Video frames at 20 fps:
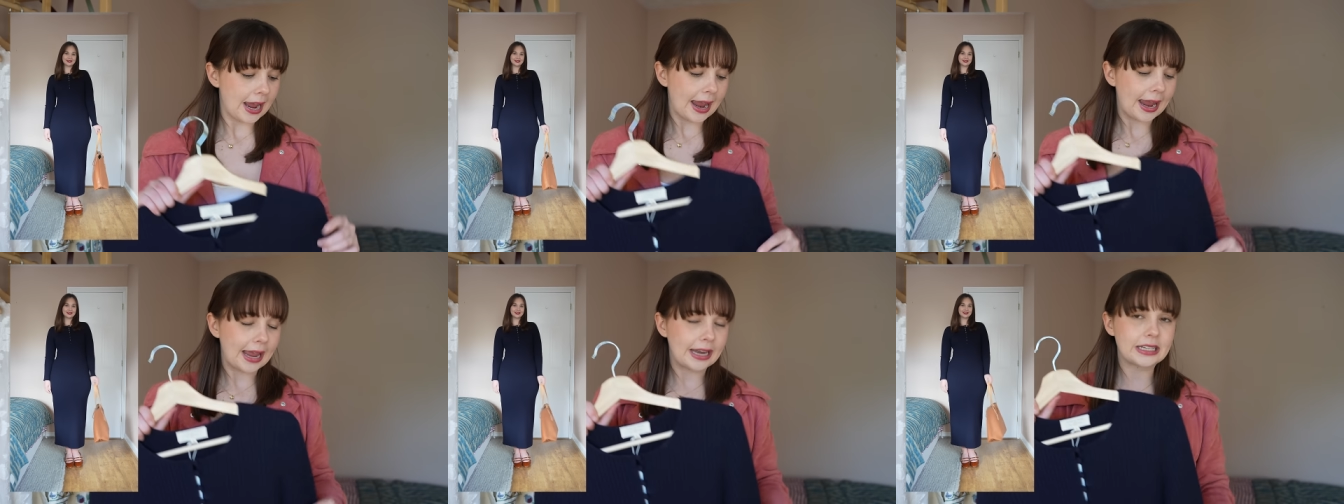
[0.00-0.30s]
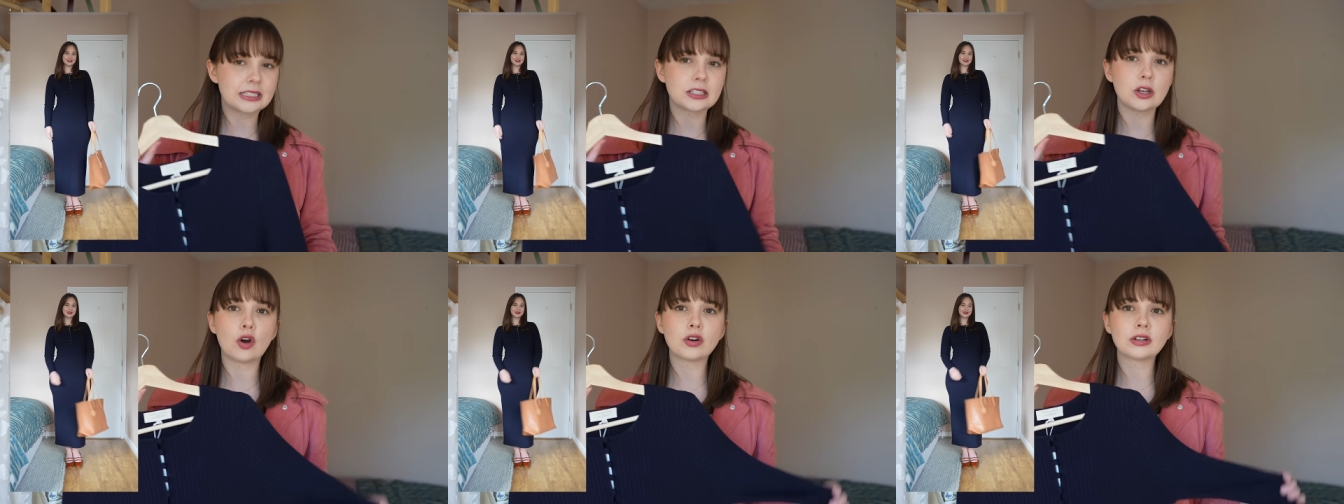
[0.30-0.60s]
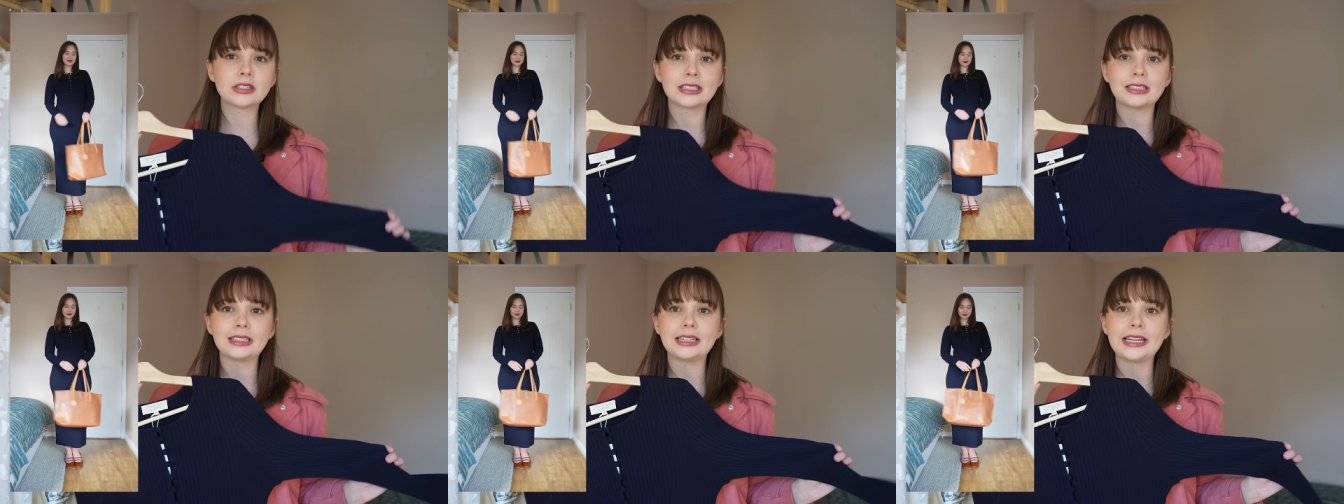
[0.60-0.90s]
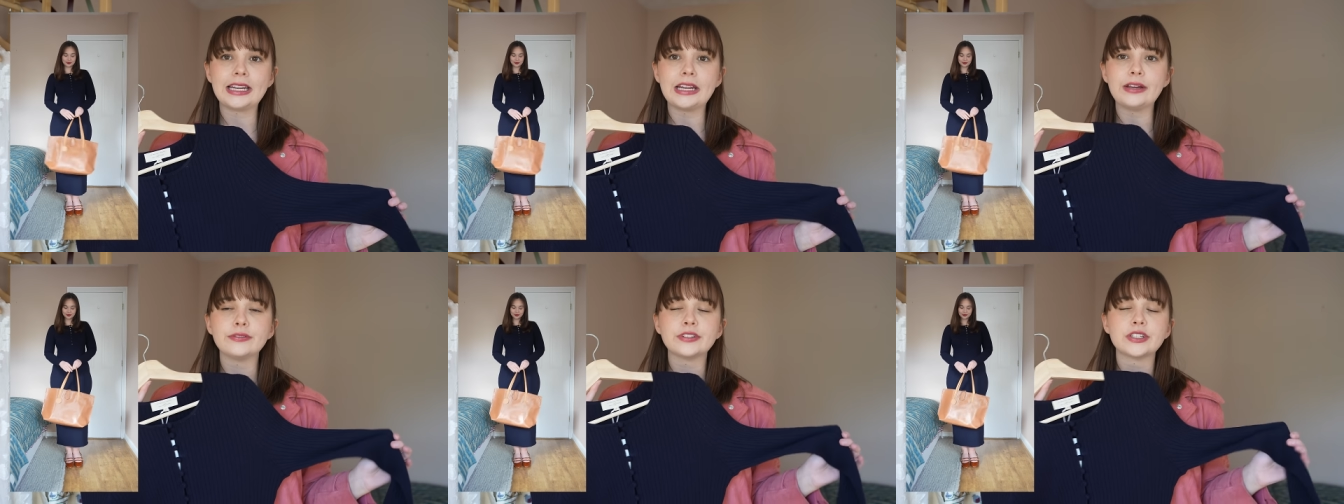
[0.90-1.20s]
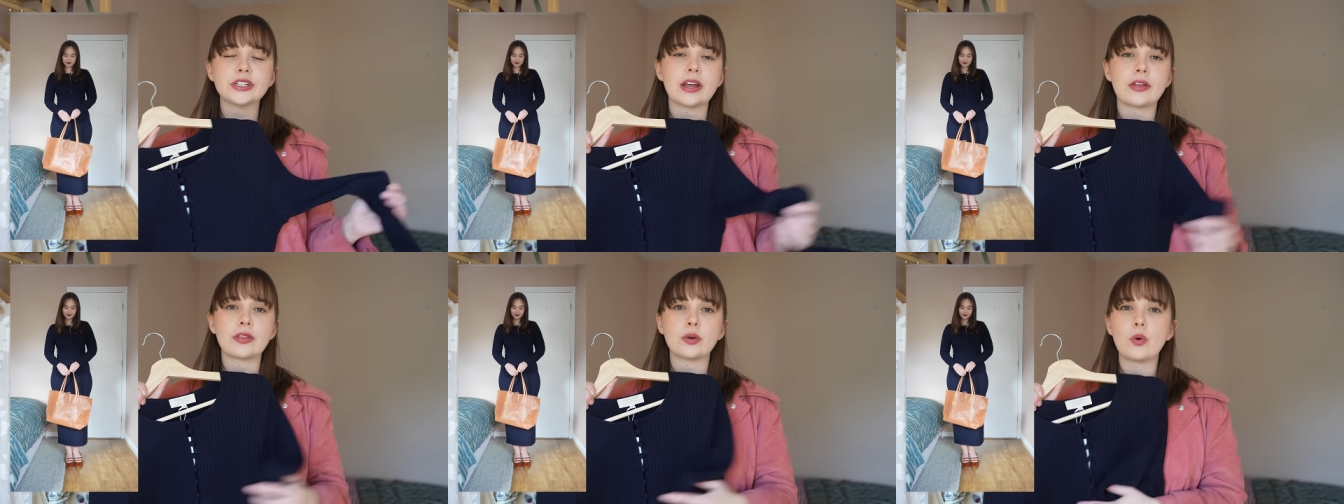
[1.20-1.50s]
It is long sleeved.
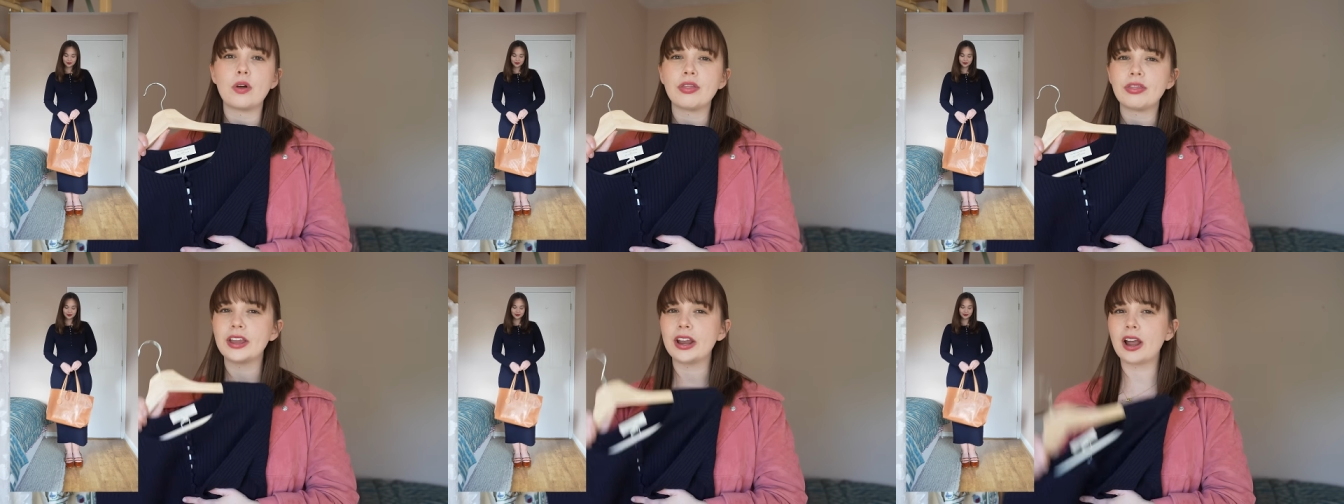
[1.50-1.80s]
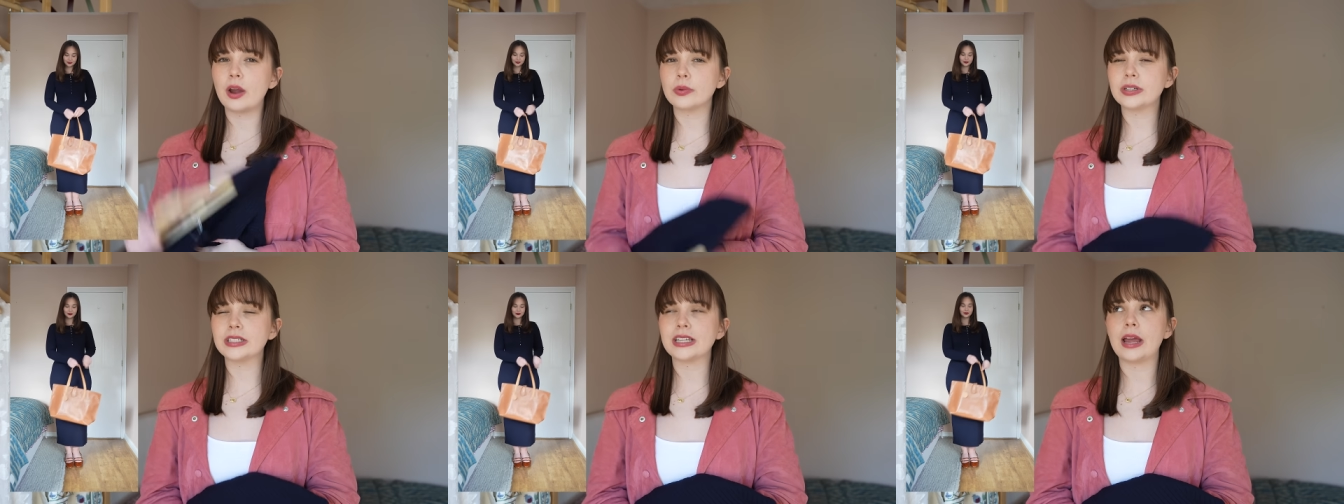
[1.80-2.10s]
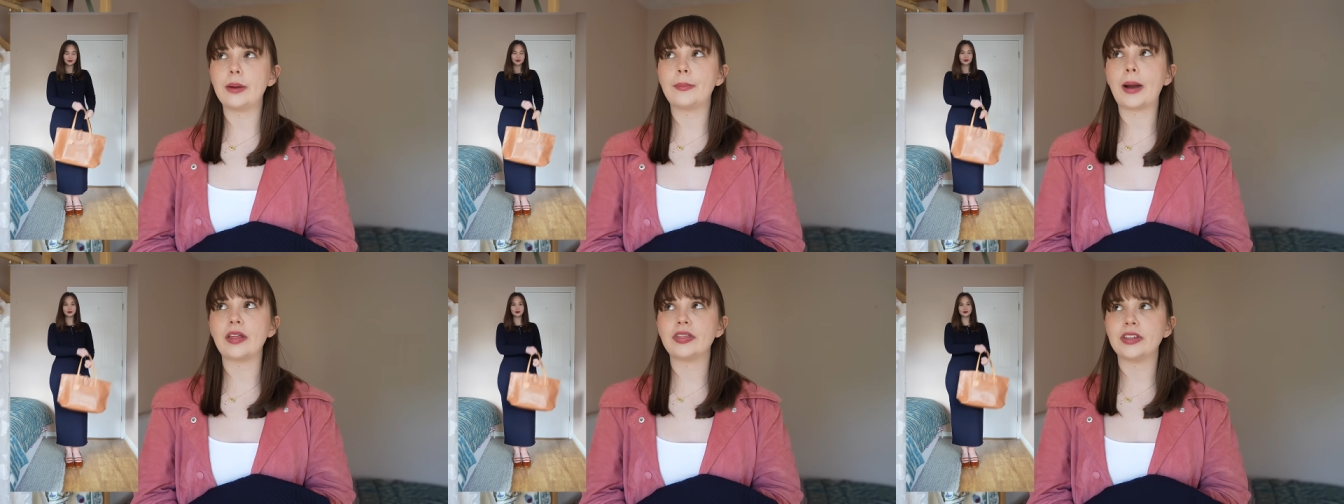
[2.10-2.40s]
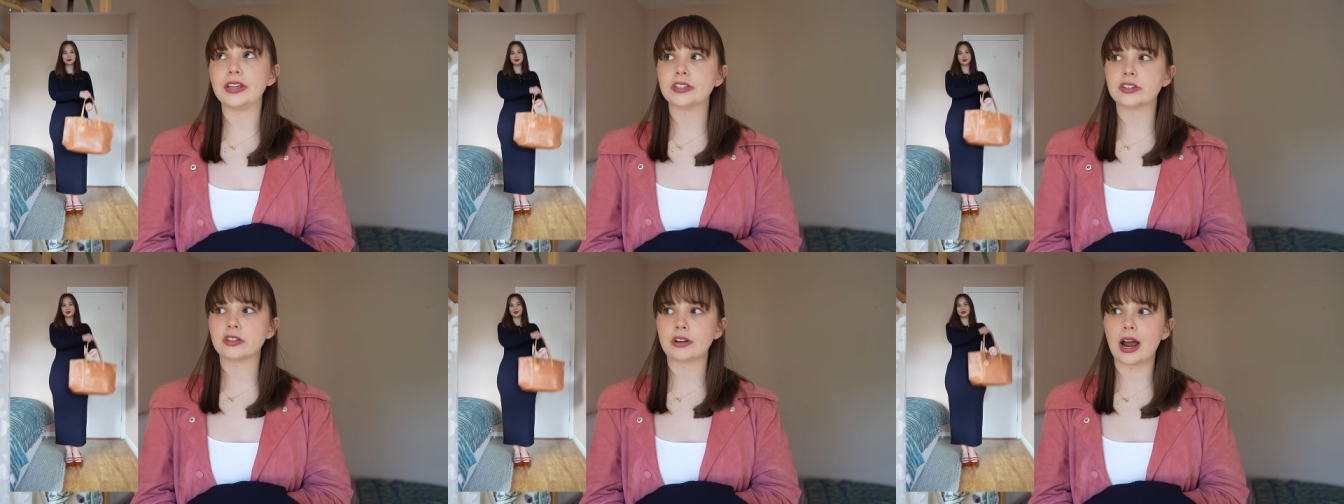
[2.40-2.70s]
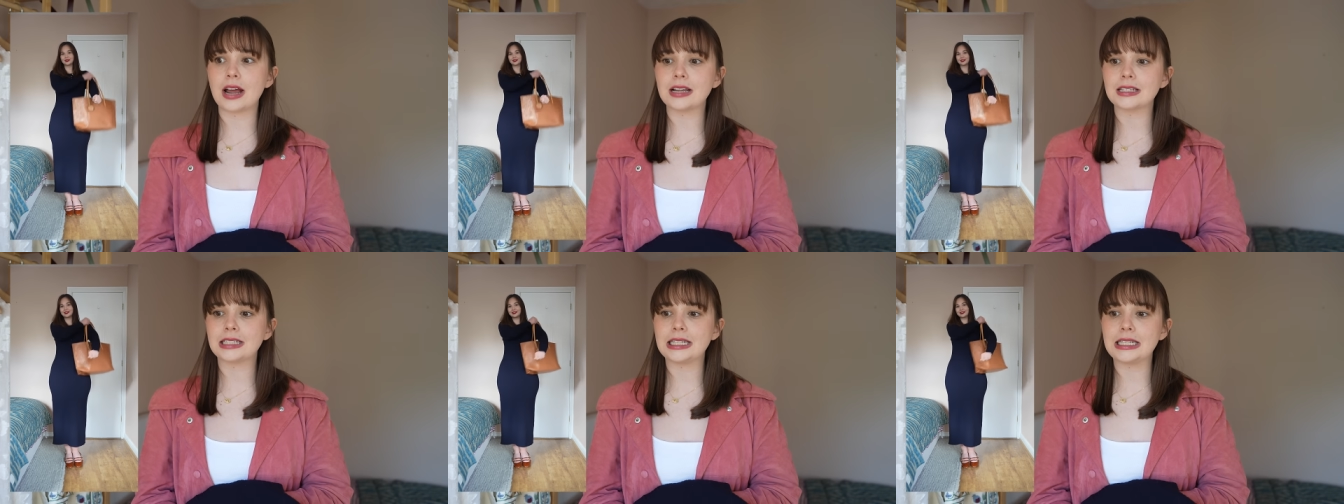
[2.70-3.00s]
Now the one thing I would say about this
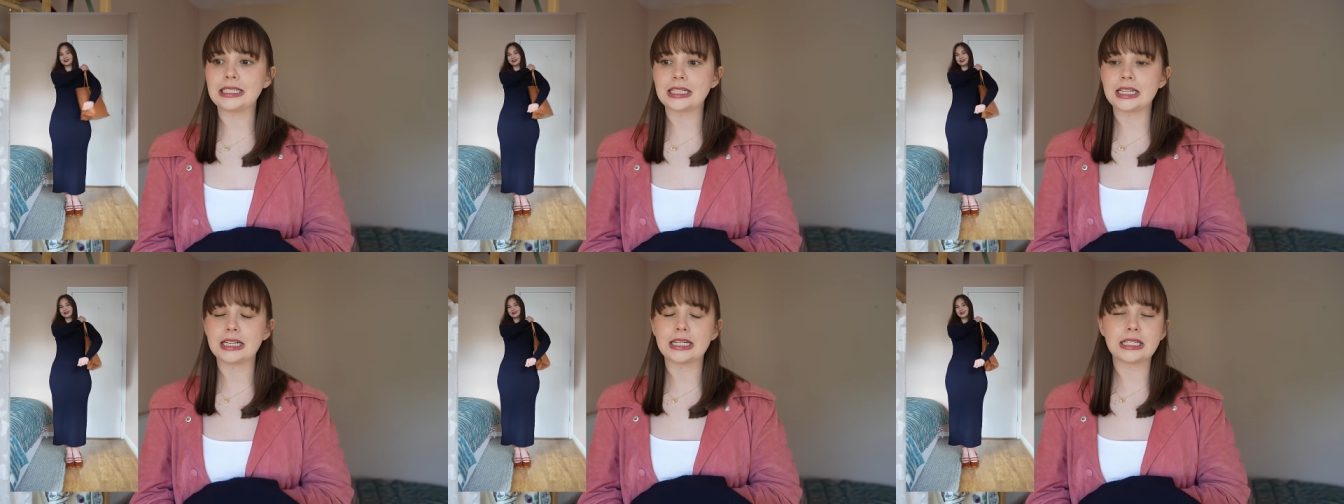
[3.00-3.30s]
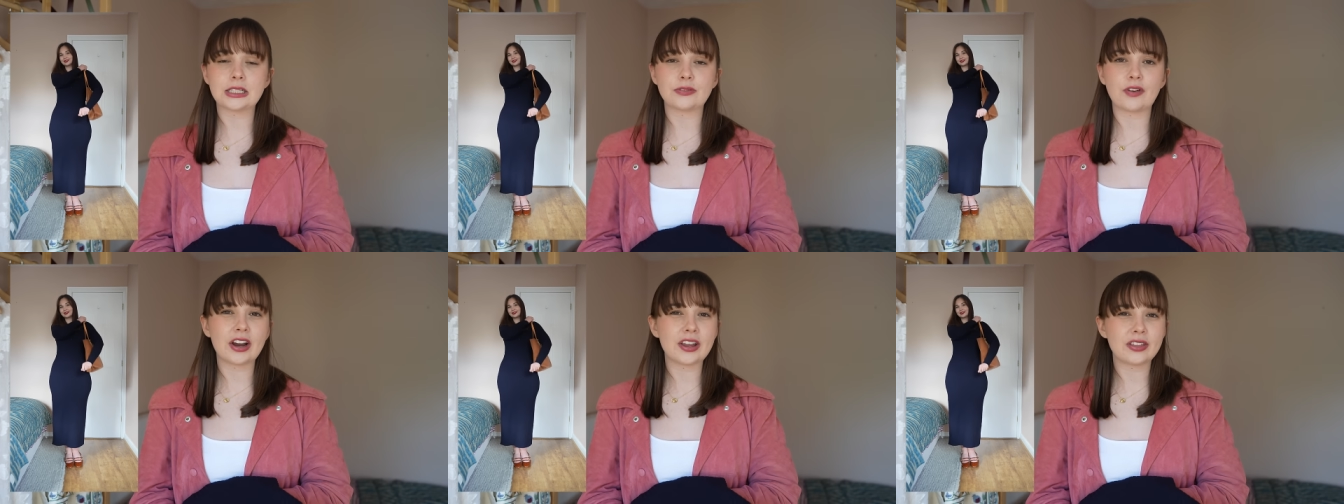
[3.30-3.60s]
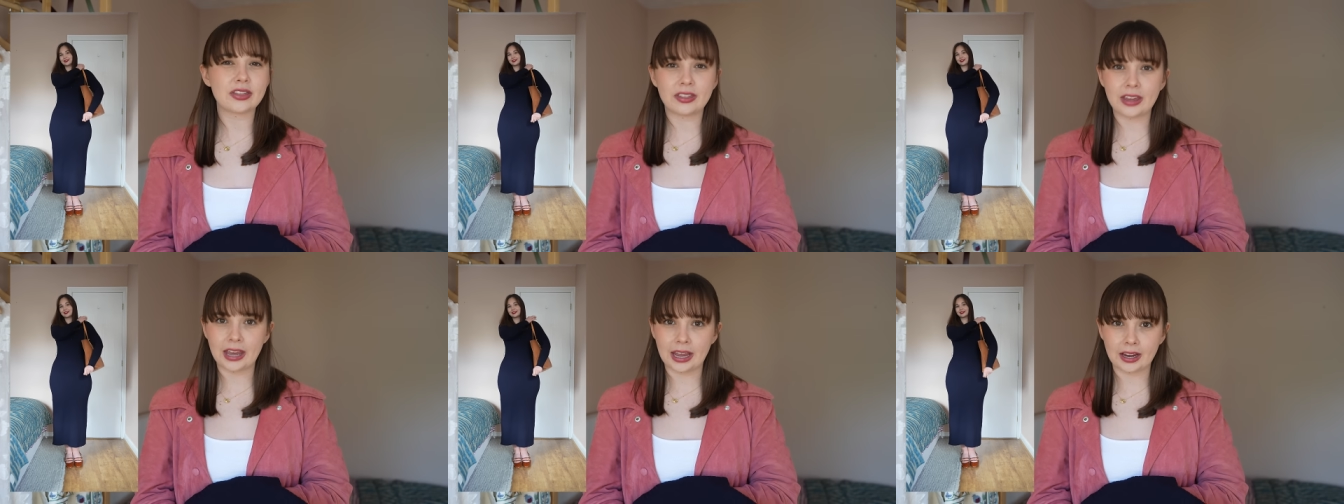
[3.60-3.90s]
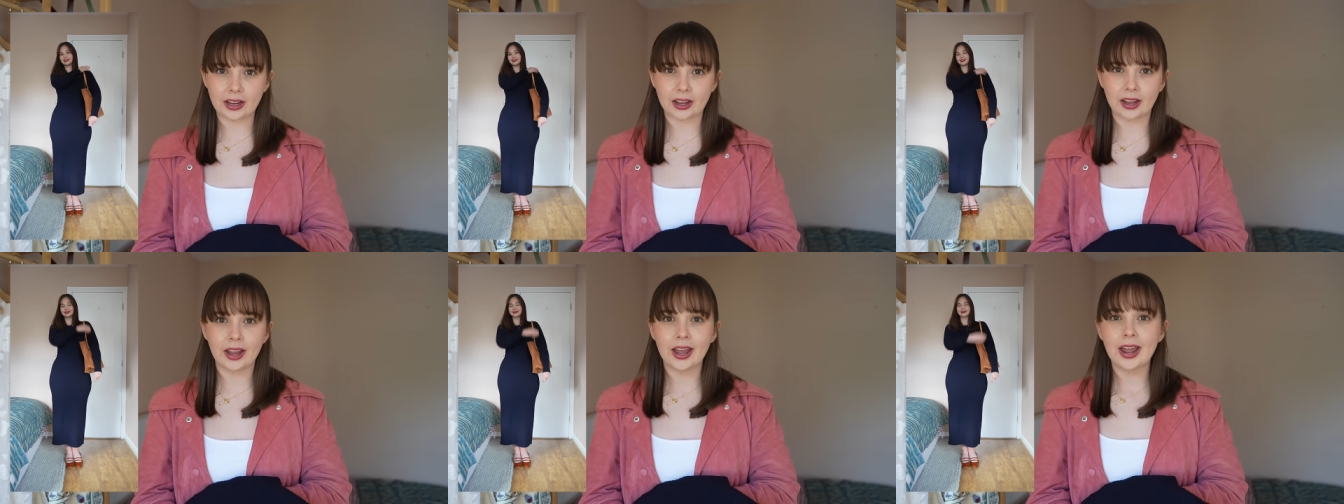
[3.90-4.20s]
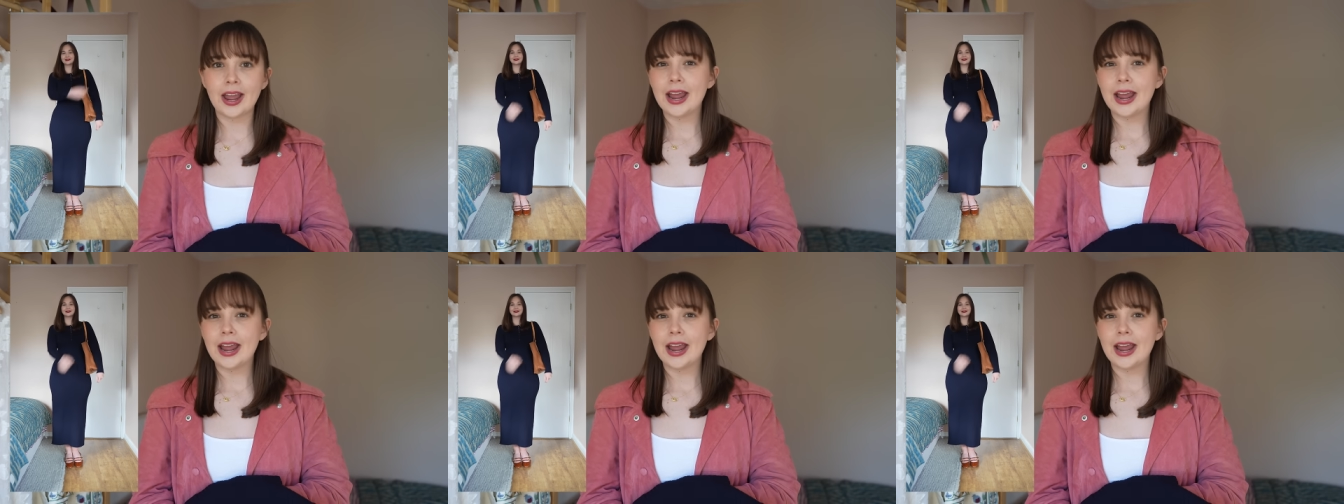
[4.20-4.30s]
dress is that it's very thick.